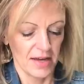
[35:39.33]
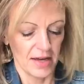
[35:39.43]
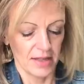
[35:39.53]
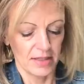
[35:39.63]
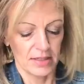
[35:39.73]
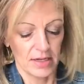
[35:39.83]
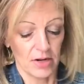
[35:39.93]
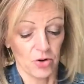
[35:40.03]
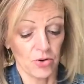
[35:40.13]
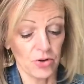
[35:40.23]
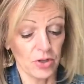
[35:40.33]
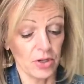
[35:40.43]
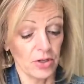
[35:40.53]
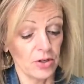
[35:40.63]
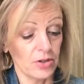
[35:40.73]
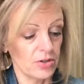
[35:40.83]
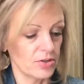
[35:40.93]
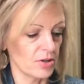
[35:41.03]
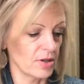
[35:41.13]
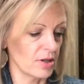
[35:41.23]
had this out earlier
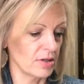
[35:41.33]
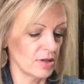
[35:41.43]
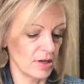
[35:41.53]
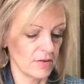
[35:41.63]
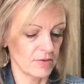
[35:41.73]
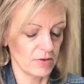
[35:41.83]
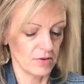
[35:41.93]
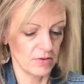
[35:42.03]
so that I didn't have to.